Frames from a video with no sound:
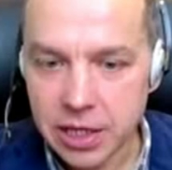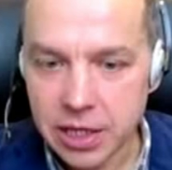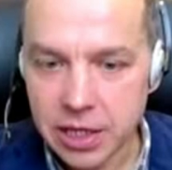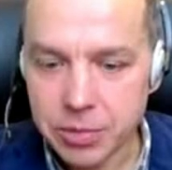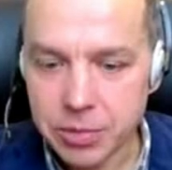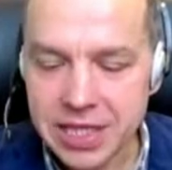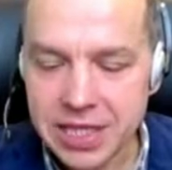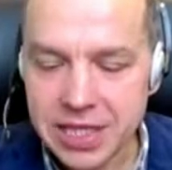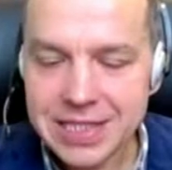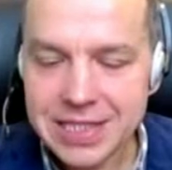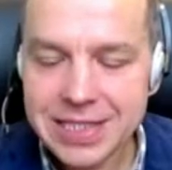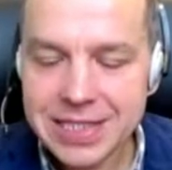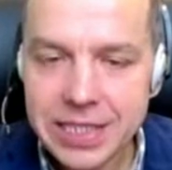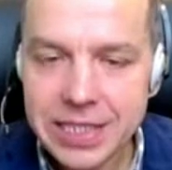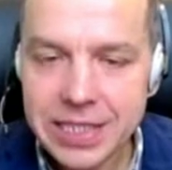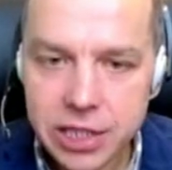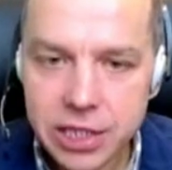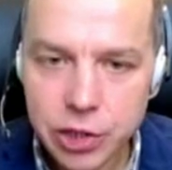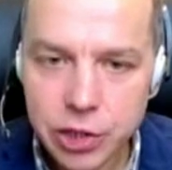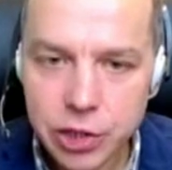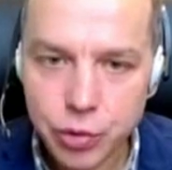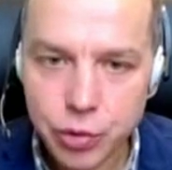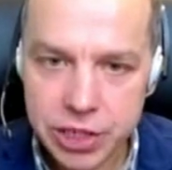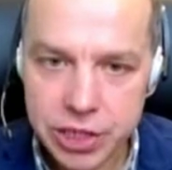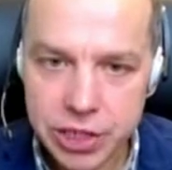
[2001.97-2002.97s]
But it's still
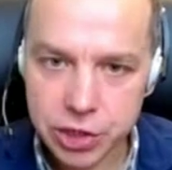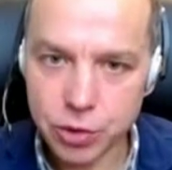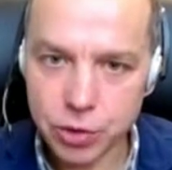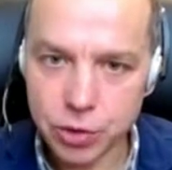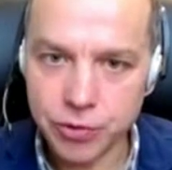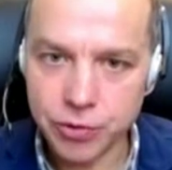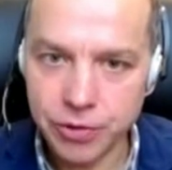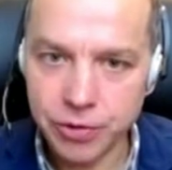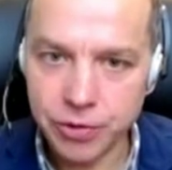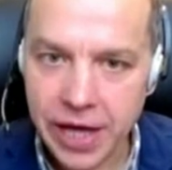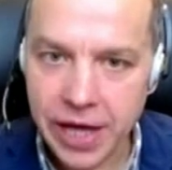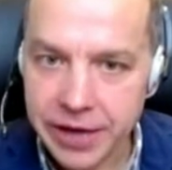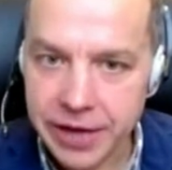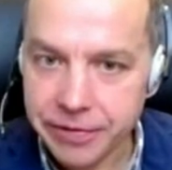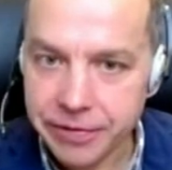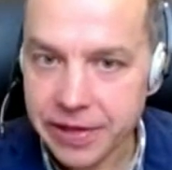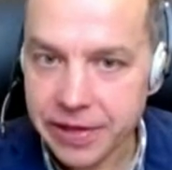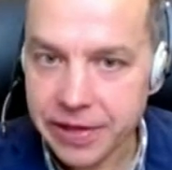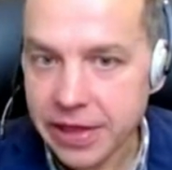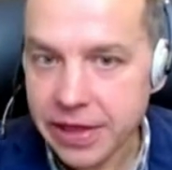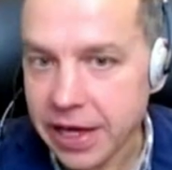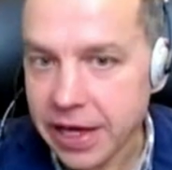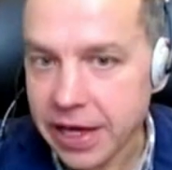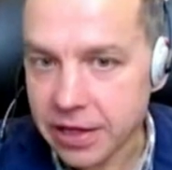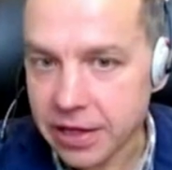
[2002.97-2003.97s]
the question of life
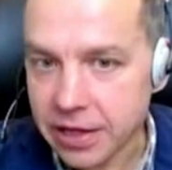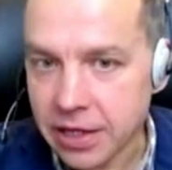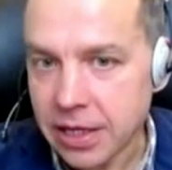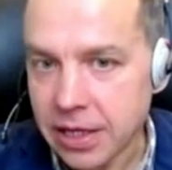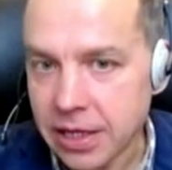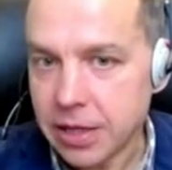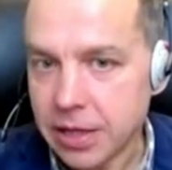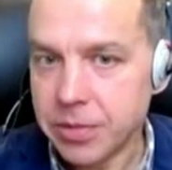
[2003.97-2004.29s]
and death.